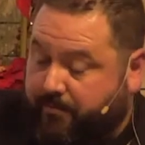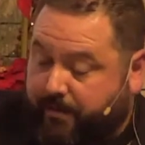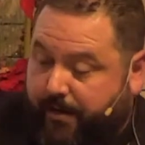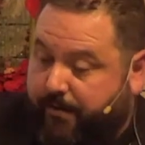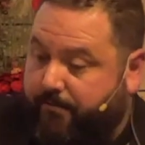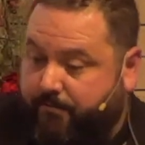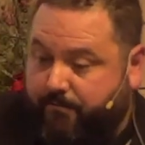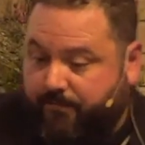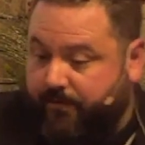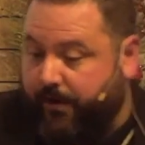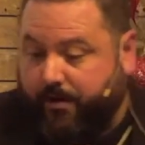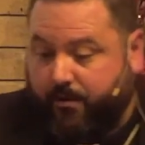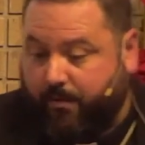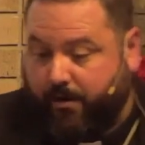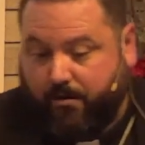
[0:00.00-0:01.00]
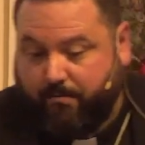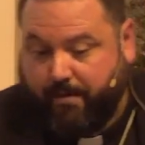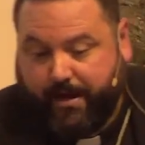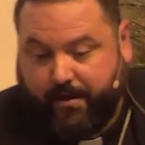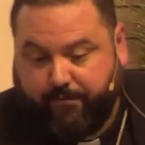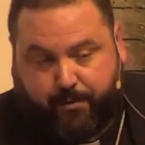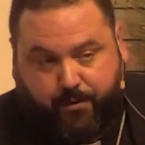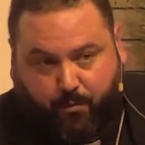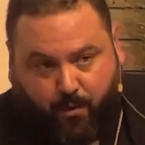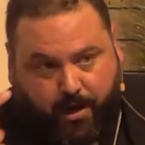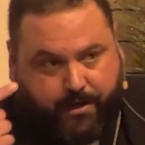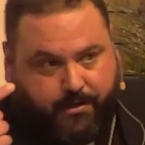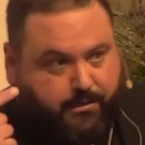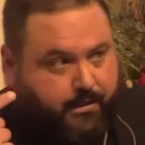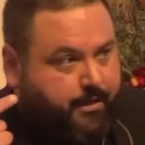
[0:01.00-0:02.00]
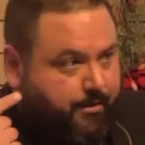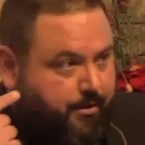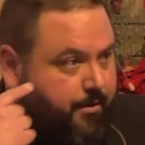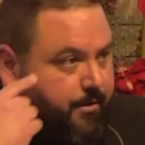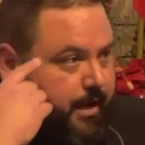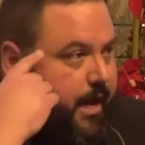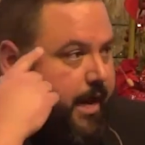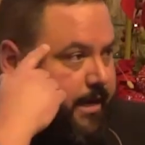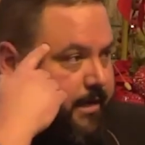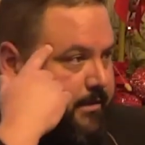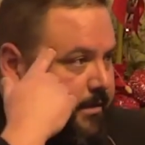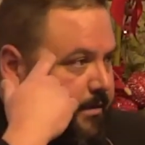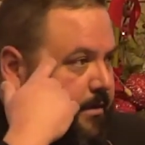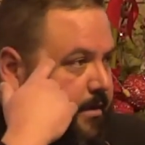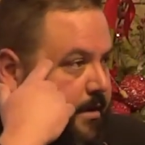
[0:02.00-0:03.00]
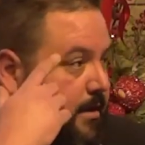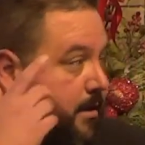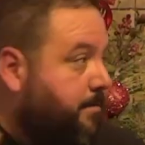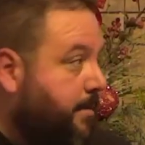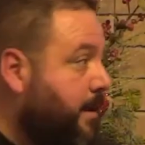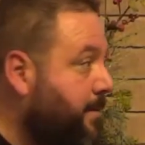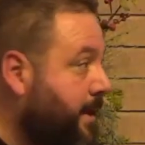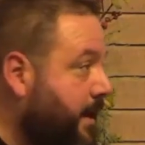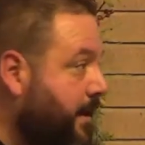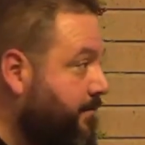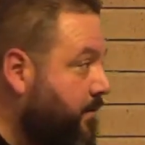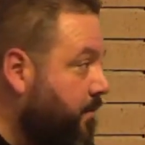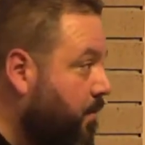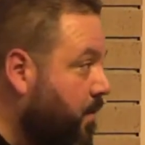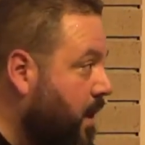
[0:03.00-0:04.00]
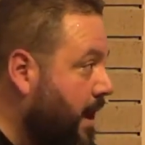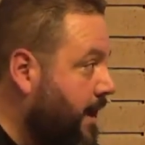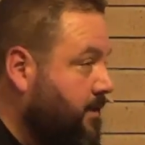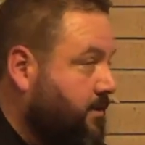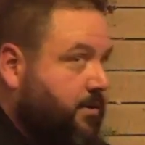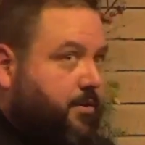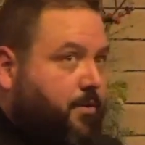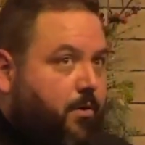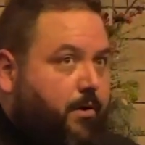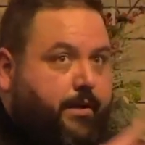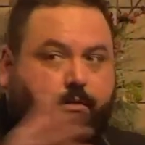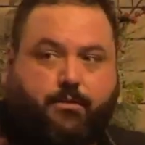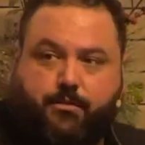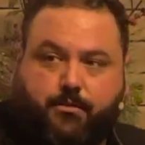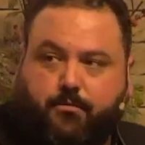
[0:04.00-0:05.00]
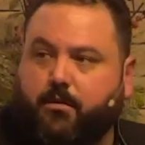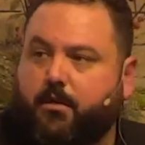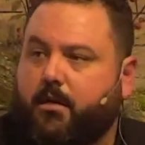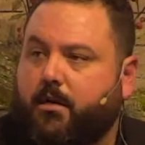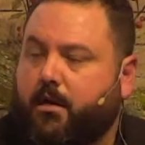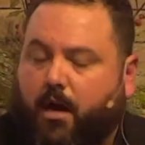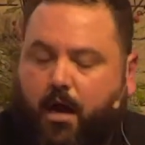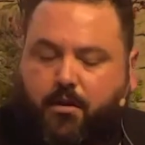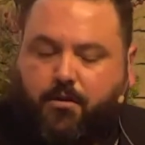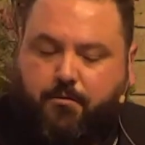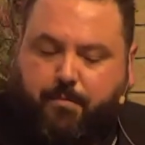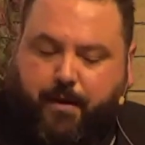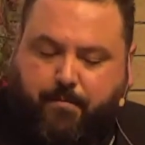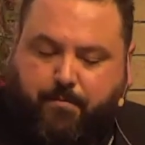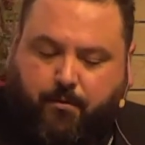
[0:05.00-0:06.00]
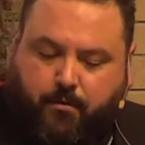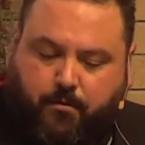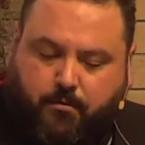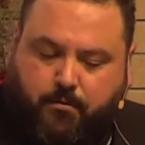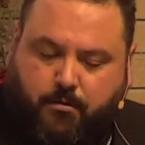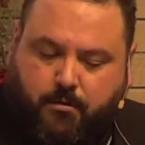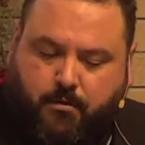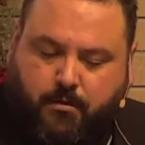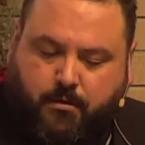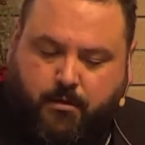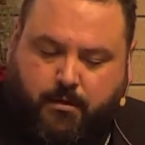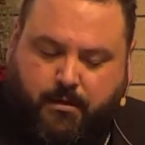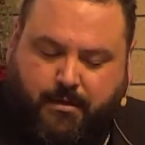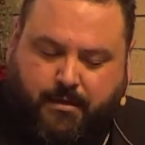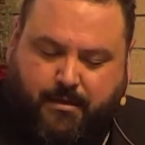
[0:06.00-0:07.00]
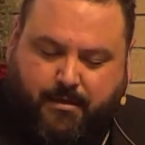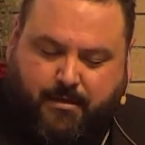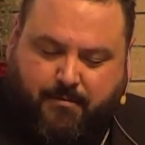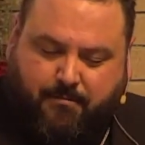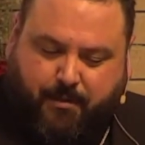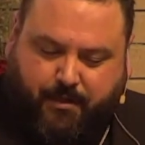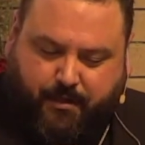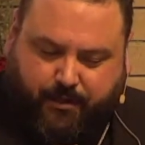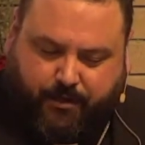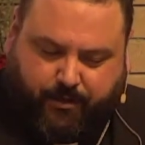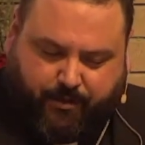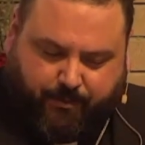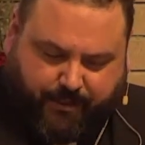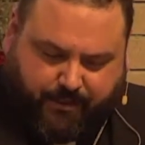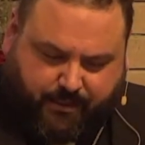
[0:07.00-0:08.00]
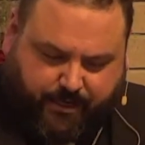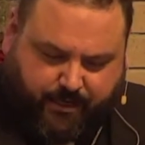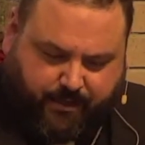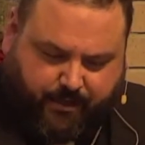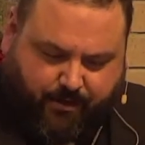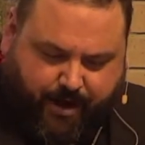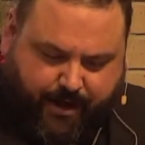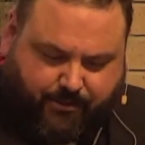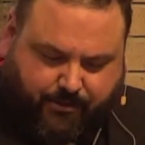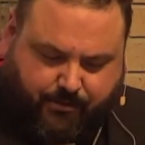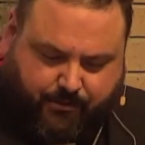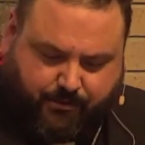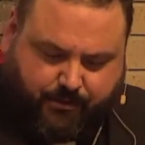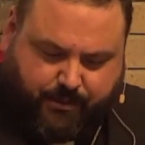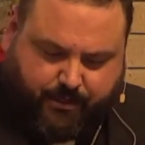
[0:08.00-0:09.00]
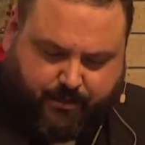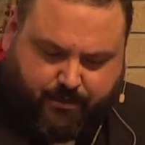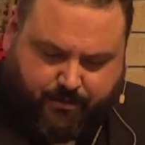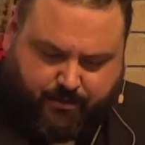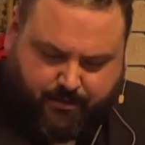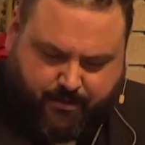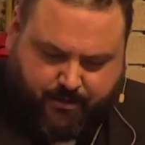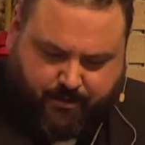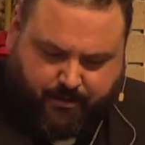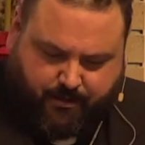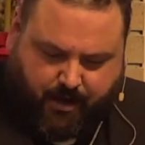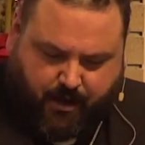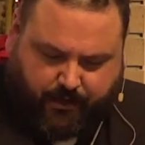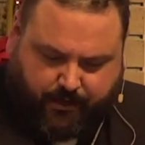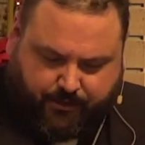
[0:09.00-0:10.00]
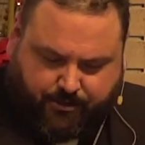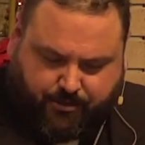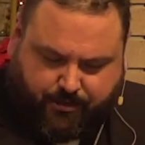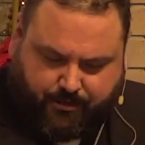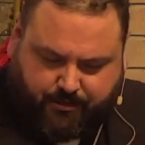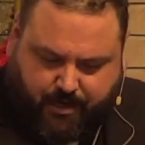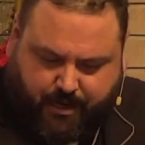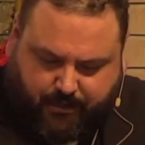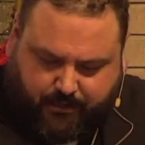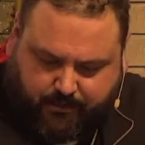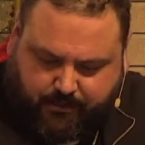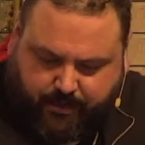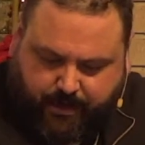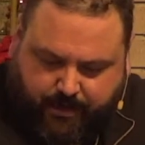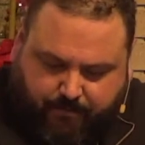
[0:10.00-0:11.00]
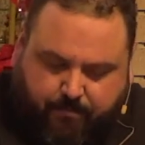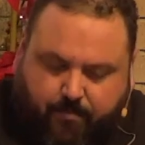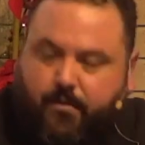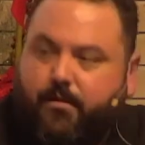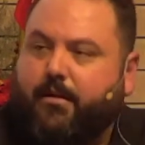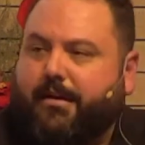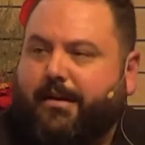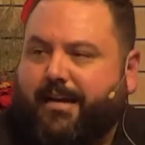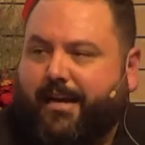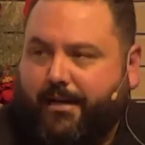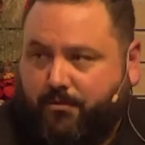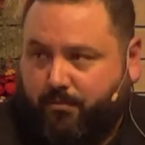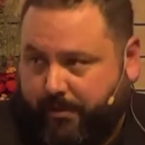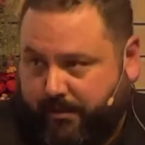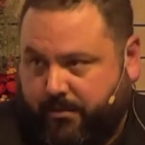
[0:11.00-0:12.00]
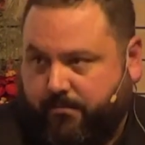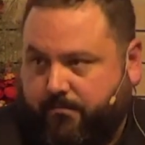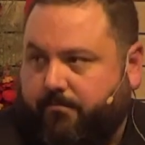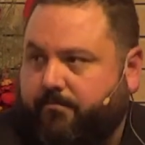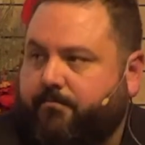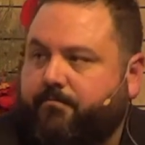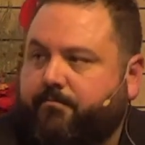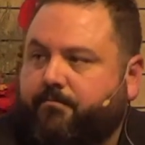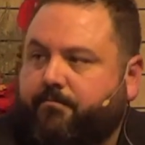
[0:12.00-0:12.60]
men very well may have been wise in their own eyes and maybe even wise according to other people. But clearly, we see in their actions that knowledge is not the same as wisdom.